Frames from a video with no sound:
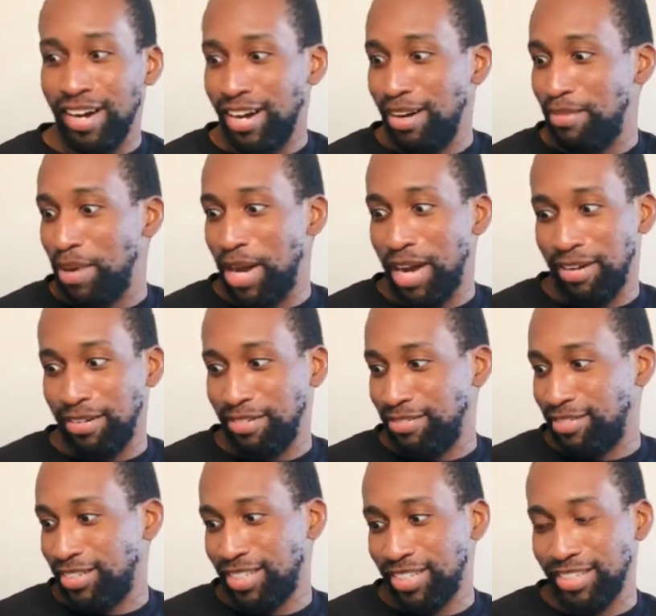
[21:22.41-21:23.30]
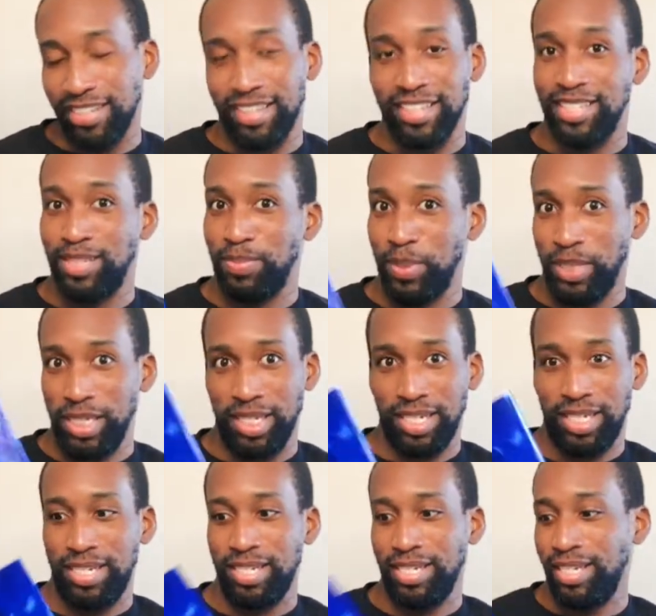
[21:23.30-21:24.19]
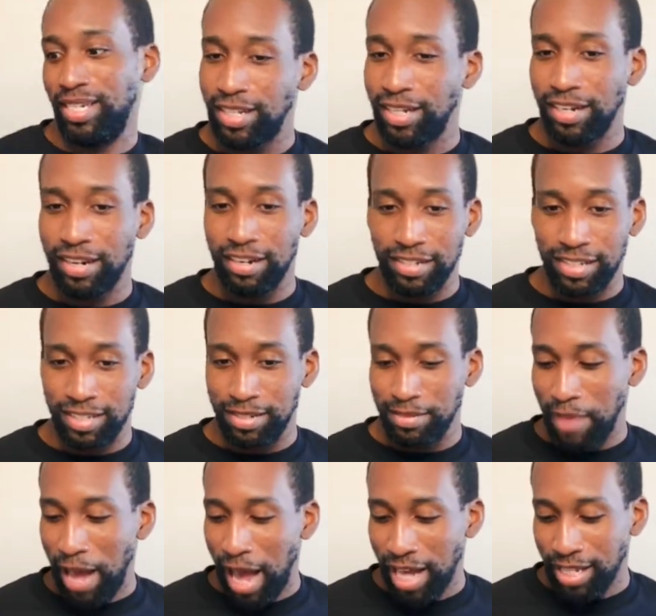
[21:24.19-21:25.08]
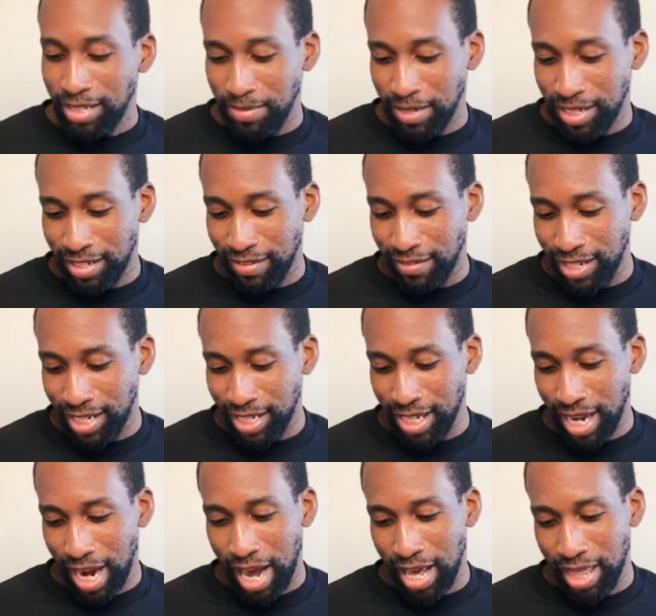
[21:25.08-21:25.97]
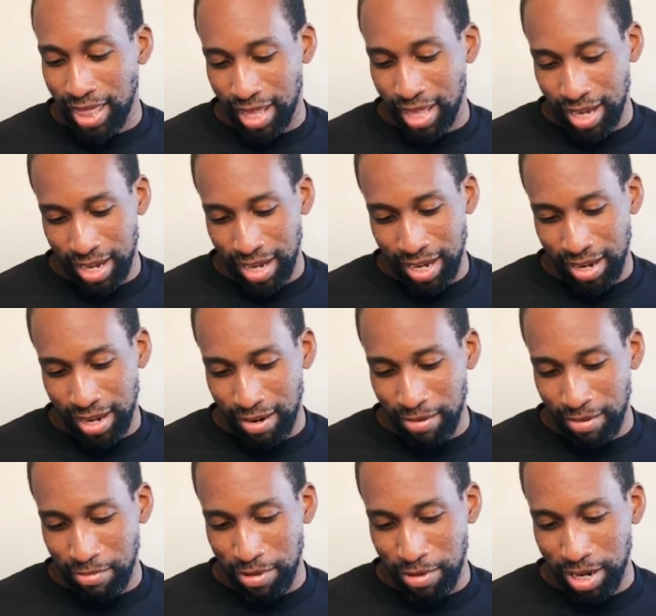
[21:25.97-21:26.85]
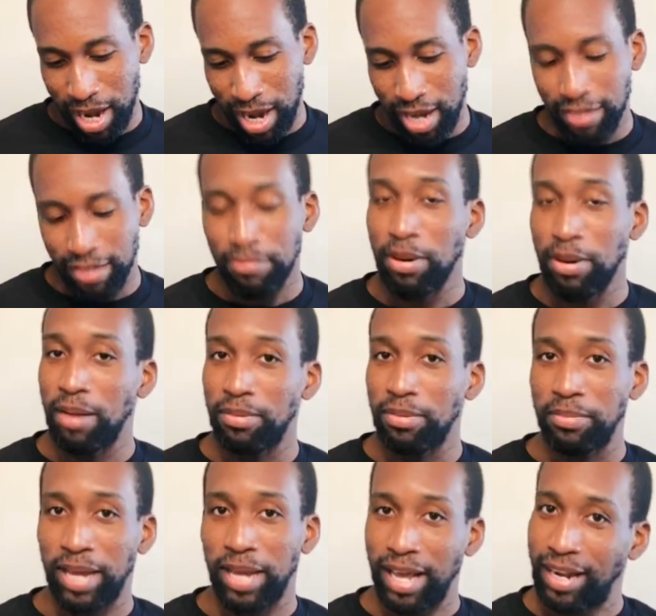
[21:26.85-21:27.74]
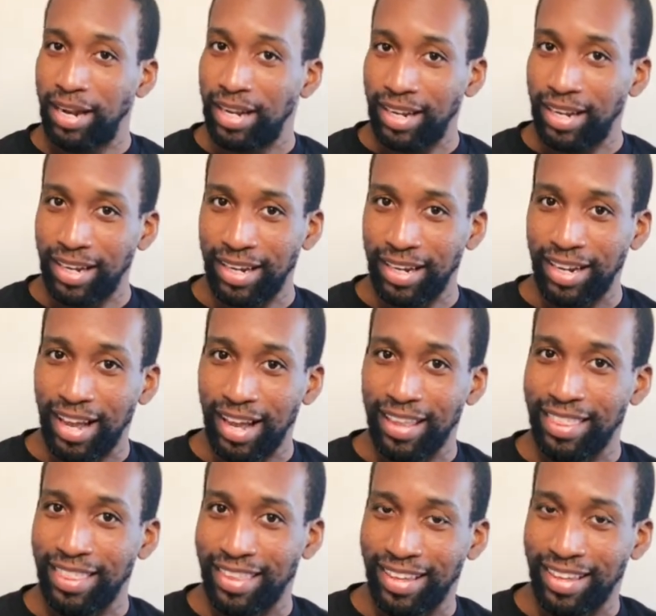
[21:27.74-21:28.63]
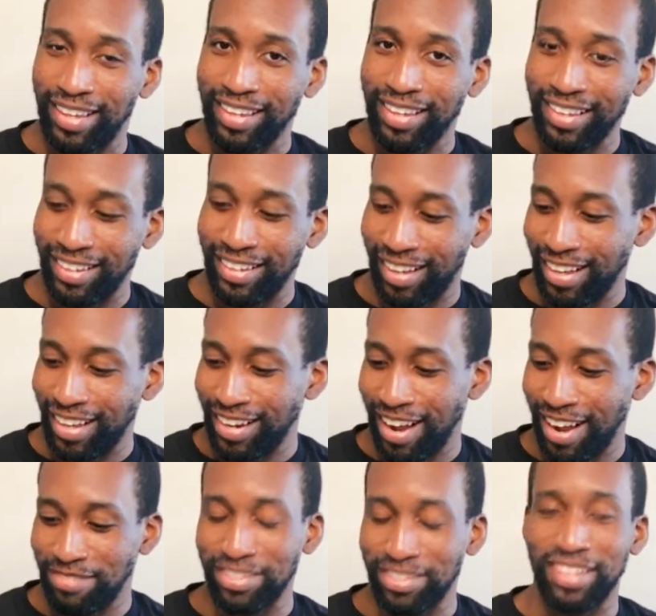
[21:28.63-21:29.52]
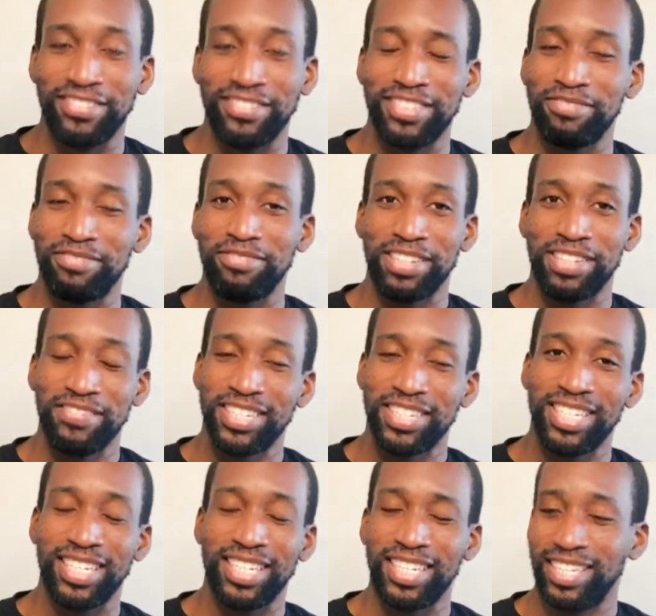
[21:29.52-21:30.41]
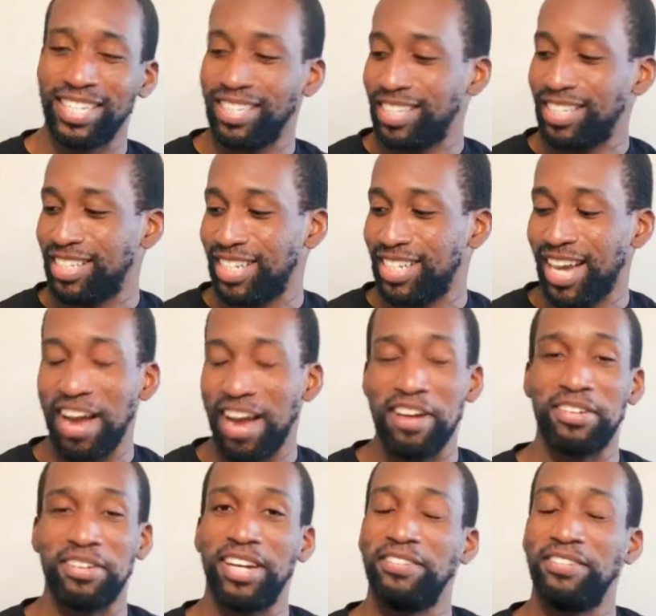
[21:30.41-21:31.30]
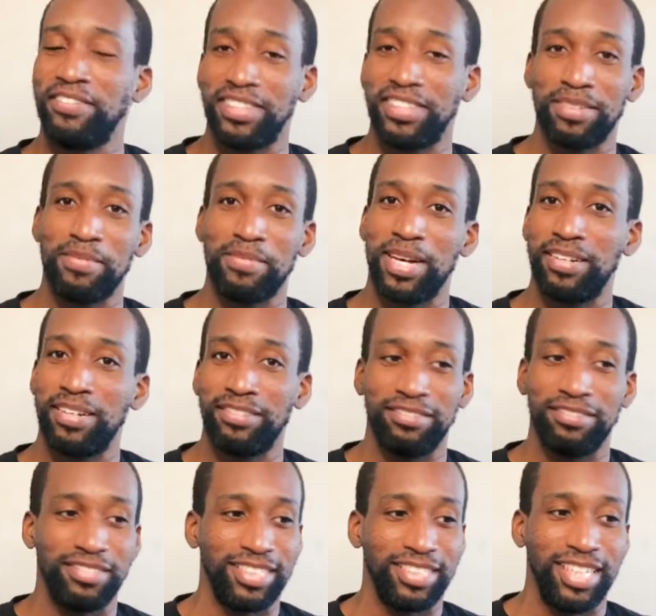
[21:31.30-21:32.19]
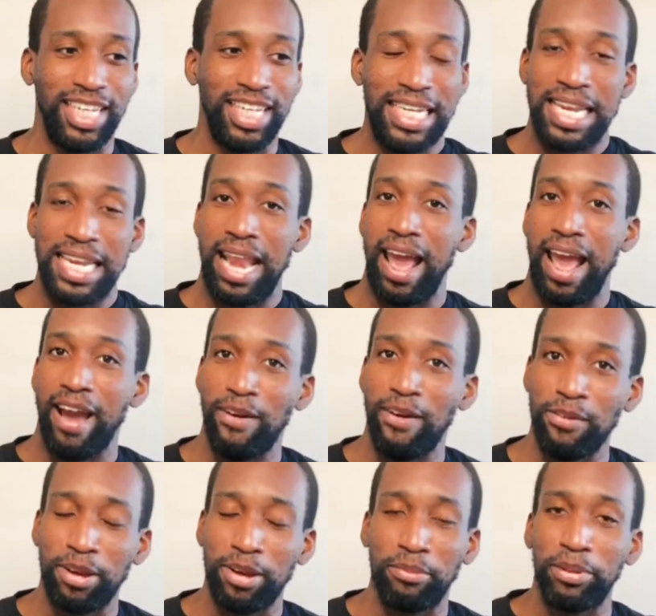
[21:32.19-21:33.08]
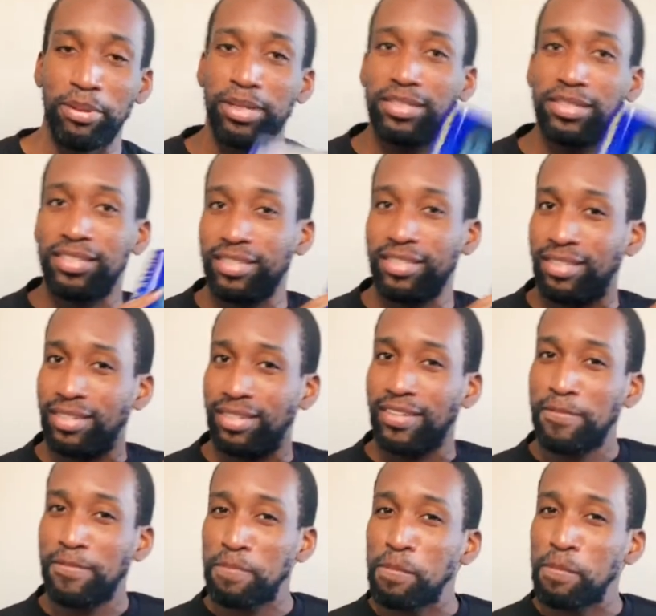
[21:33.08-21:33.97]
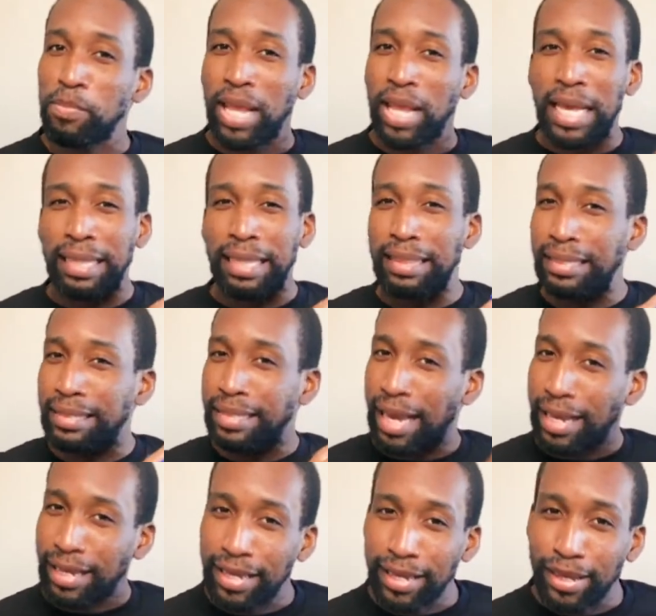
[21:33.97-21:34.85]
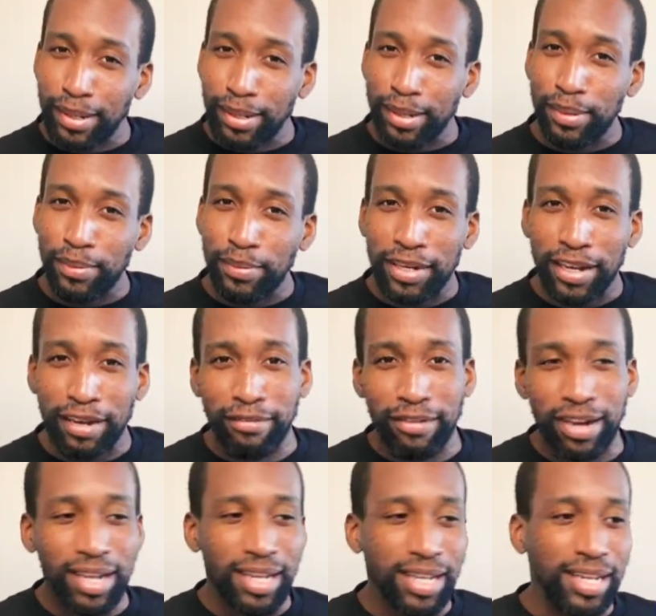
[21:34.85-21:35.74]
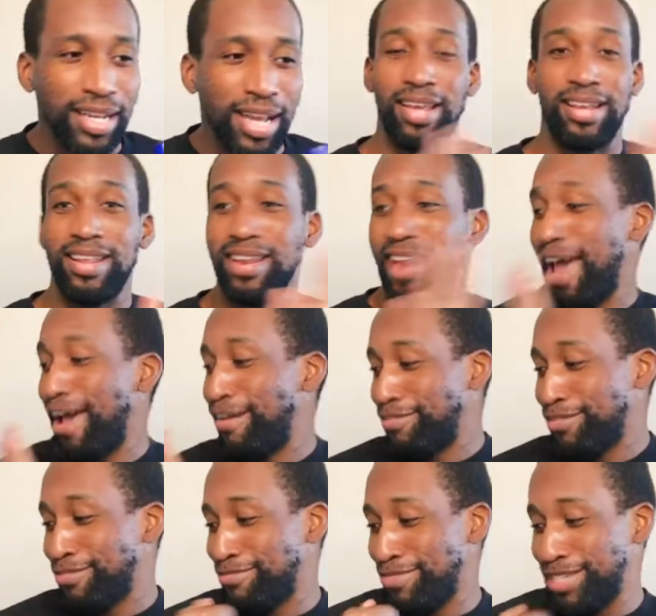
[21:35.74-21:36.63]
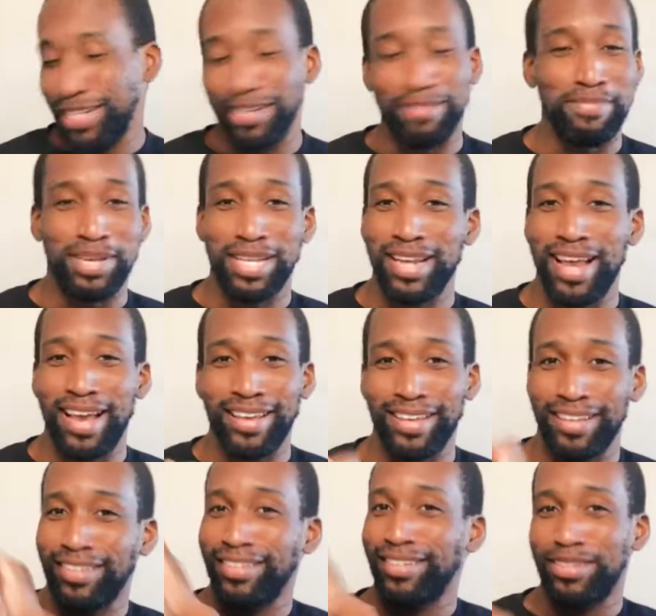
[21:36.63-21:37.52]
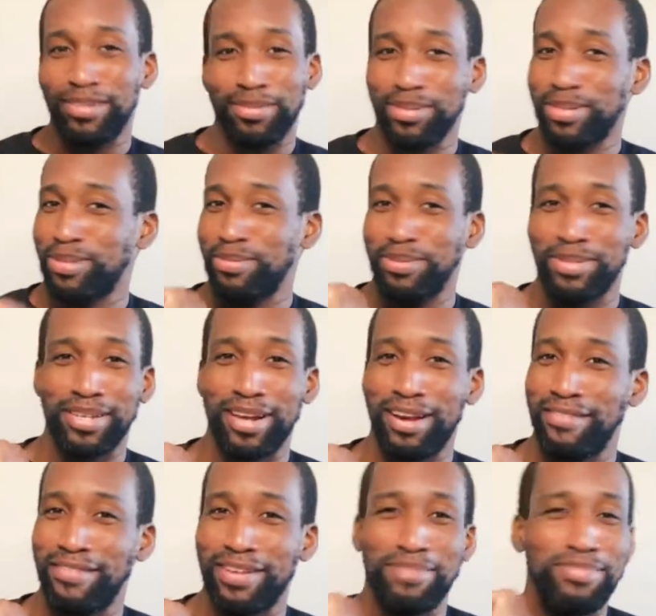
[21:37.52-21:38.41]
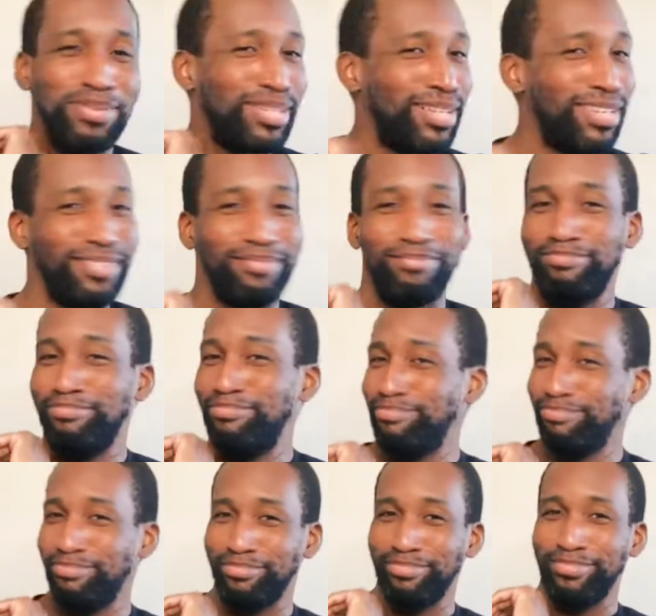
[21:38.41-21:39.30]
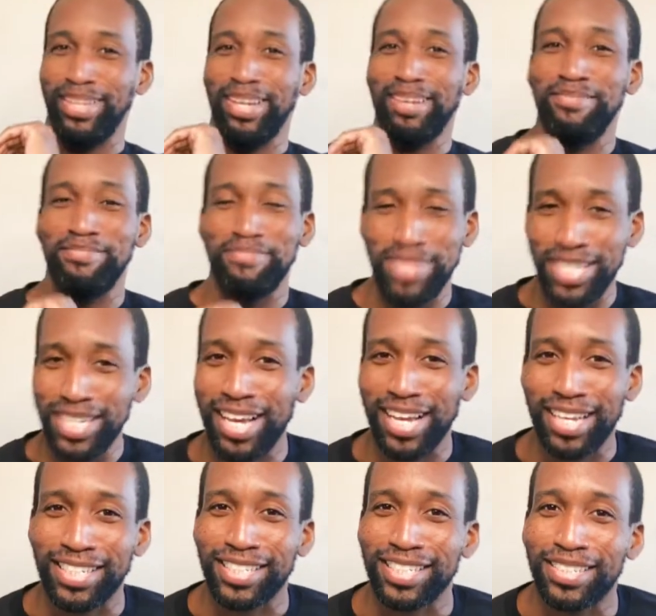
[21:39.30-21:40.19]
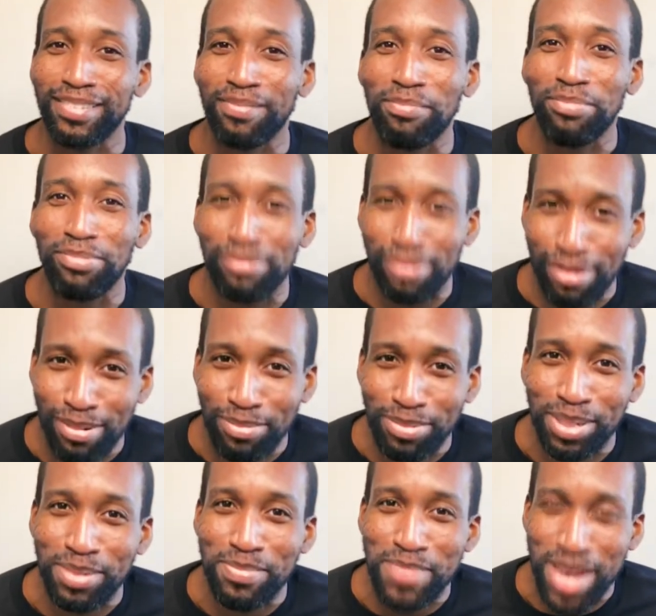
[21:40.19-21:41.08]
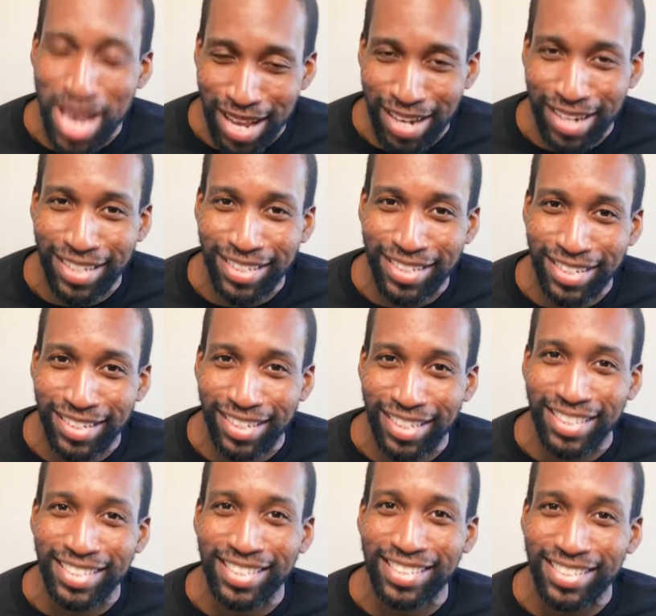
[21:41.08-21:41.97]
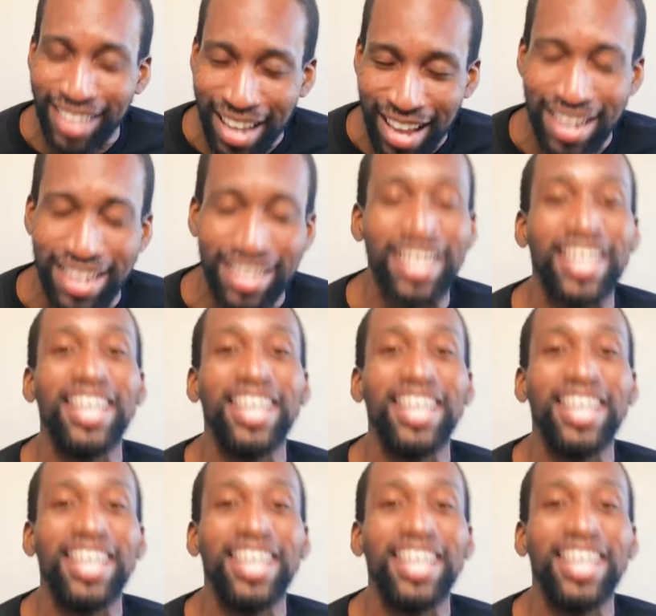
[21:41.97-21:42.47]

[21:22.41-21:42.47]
about this book there are some aspects of this that i think were kind of problematic i think and i would love to revisit and see how i feel about it now compared to the decade ago when I read it, and then after reading Midnight and Nicole's Lentara, I'd be like, mm-hmm, Midnight is problematic to an extent.